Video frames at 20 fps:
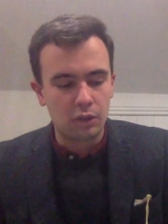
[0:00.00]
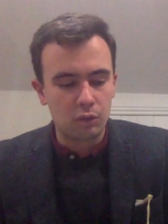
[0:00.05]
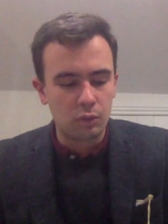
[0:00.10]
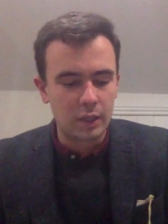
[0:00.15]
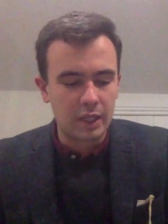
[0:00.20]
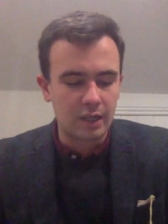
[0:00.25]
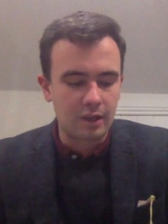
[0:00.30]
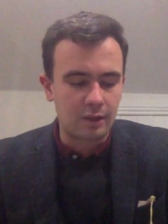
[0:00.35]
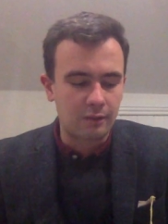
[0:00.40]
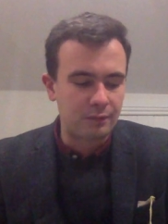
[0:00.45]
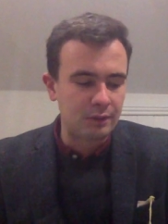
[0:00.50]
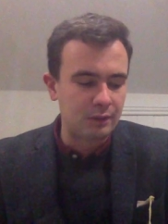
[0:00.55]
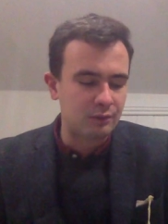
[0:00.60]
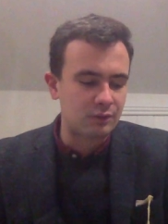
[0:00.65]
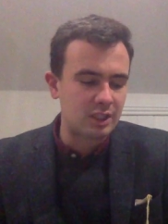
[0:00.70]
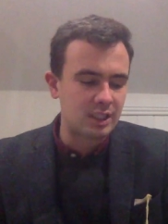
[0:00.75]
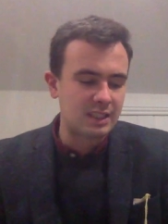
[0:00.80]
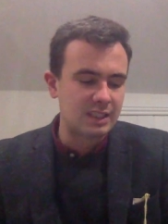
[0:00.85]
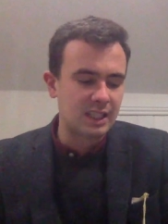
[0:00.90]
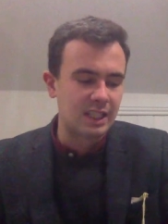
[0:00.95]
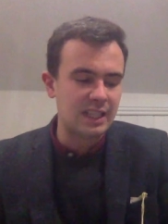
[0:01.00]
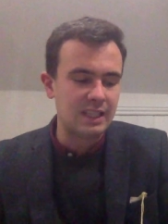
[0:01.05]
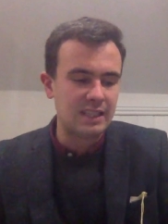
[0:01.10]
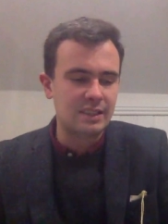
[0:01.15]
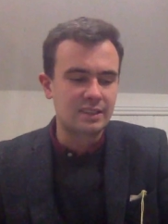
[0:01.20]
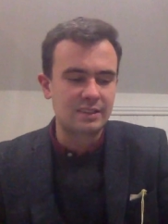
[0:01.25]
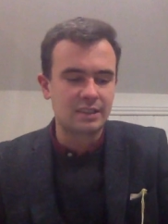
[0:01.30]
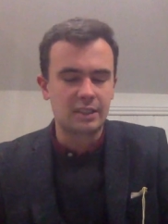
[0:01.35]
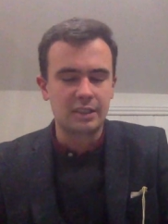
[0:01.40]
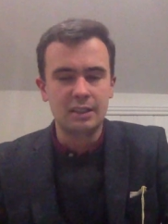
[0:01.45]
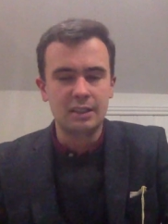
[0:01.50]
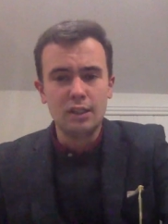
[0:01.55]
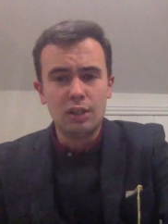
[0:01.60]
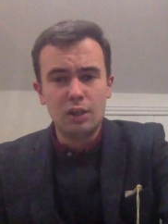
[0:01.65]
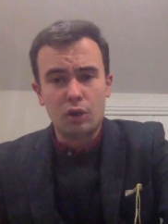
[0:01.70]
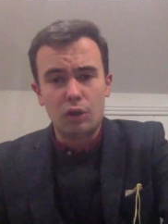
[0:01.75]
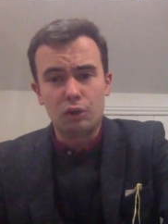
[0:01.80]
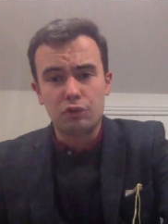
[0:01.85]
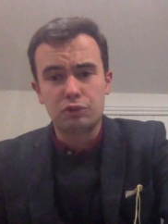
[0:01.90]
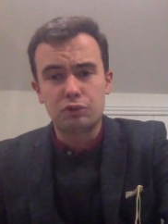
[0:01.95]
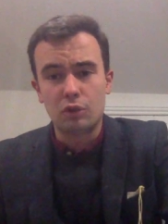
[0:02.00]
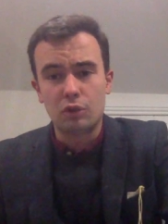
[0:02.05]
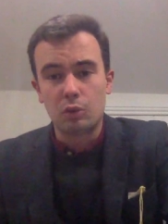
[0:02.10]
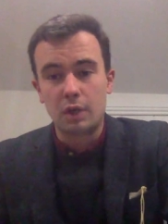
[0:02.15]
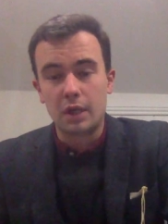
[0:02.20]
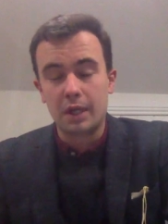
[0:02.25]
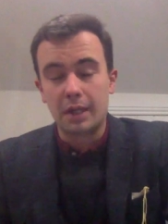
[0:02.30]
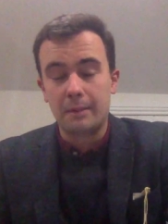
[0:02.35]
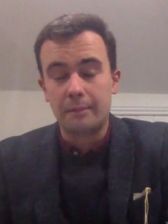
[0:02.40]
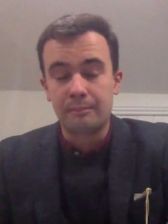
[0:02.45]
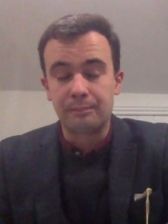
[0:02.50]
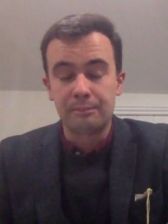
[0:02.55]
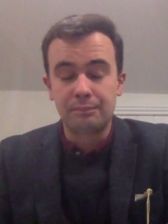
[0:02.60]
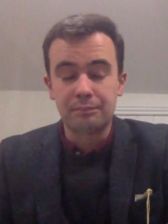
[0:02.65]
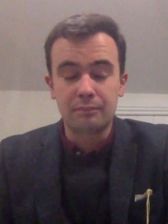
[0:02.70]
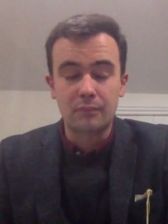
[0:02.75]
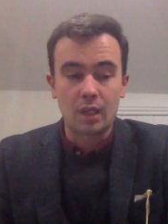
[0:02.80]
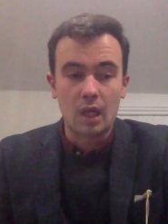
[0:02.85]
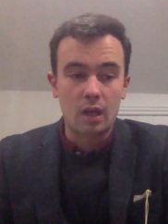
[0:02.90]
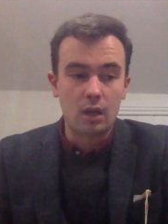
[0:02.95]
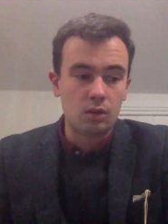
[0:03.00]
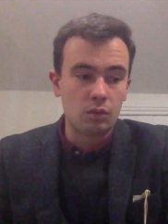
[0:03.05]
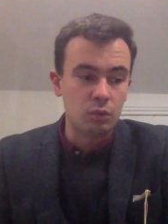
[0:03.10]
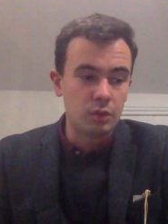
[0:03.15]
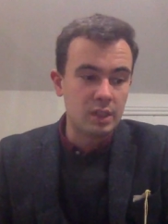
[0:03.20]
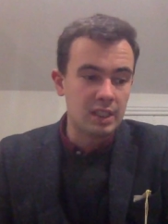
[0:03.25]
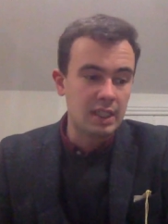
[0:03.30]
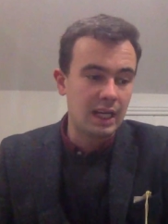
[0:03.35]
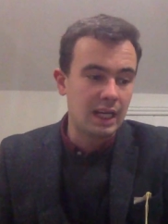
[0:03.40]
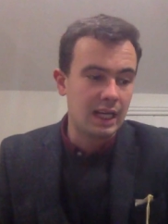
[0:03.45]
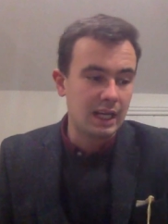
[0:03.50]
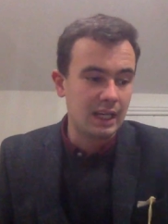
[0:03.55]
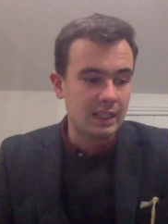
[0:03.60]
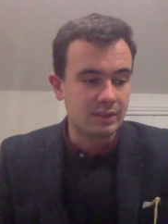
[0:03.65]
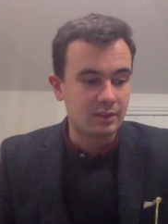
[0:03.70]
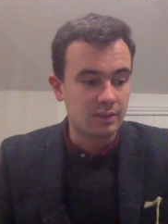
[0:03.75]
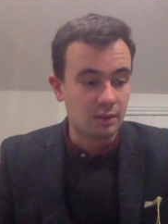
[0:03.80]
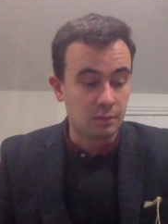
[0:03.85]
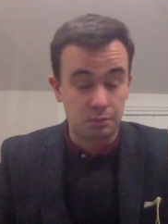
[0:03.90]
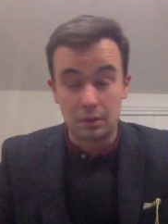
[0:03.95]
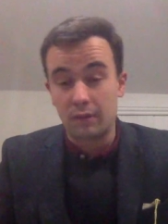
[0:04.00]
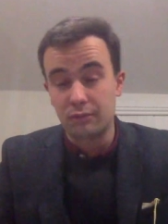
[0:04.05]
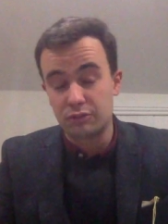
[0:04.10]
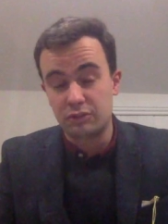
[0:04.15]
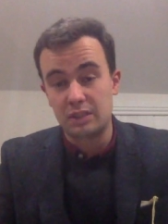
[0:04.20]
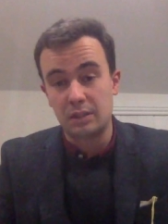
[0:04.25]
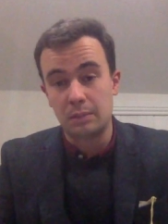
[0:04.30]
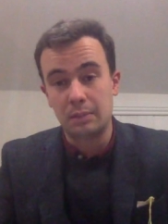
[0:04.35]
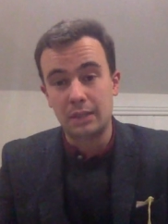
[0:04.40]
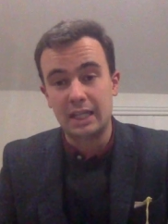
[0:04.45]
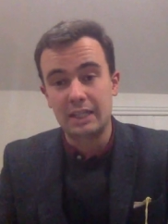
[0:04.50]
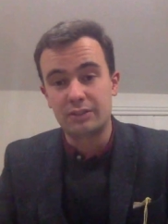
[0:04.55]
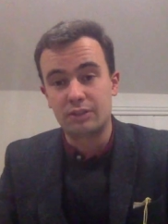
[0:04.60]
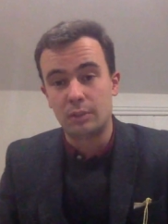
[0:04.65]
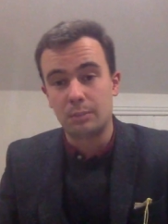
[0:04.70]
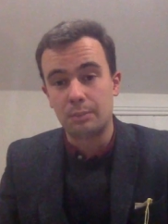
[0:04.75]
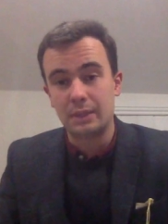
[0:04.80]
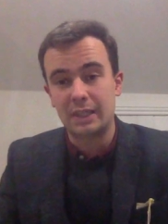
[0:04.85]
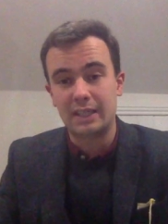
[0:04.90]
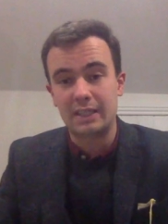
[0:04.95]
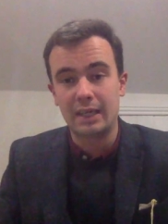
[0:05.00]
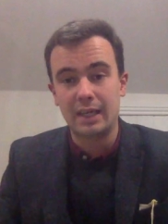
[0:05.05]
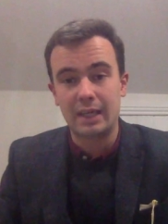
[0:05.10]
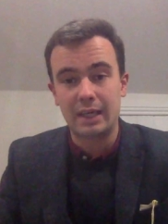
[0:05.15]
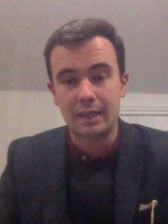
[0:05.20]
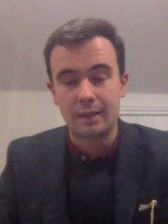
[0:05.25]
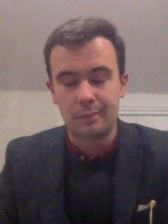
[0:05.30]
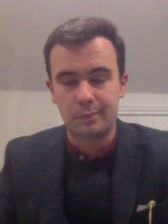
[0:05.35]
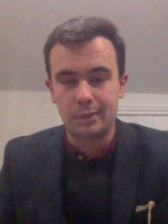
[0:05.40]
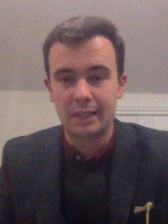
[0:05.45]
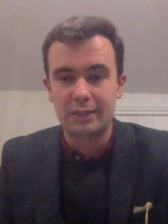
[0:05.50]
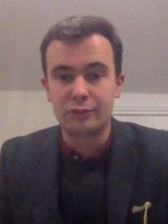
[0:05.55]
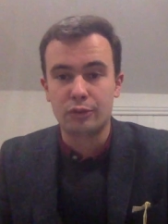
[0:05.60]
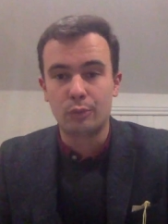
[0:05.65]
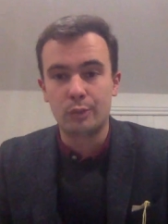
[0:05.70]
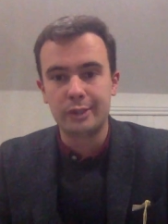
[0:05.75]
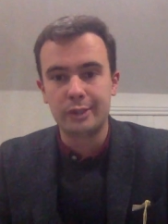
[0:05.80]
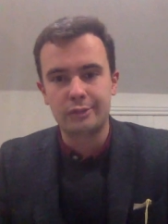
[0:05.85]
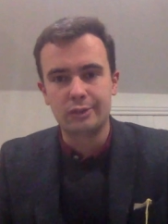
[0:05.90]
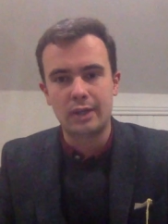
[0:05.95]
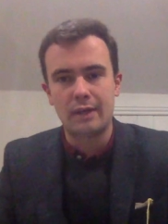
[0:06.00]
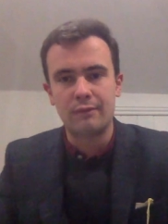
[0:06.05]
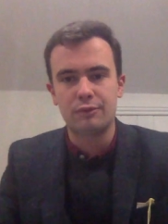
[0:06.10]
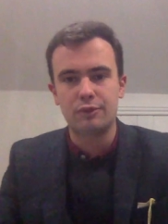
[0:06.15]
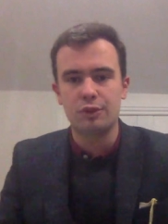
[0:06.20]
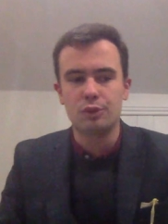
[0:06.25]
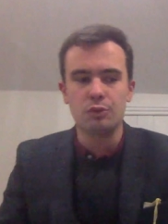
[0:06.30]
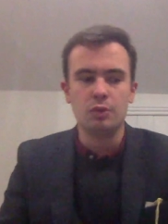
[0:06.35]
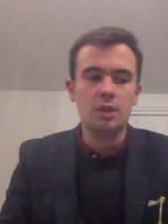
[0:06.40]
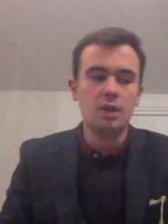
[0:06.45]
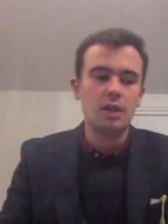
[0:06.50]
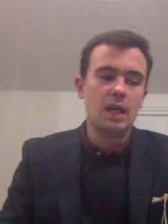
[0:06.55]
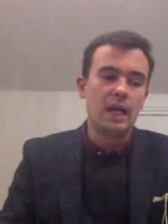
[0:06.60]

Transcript: a winner at 15 to 8, and also um, we had a, uh, obviously a place on Big King and place on Windsor Avenue.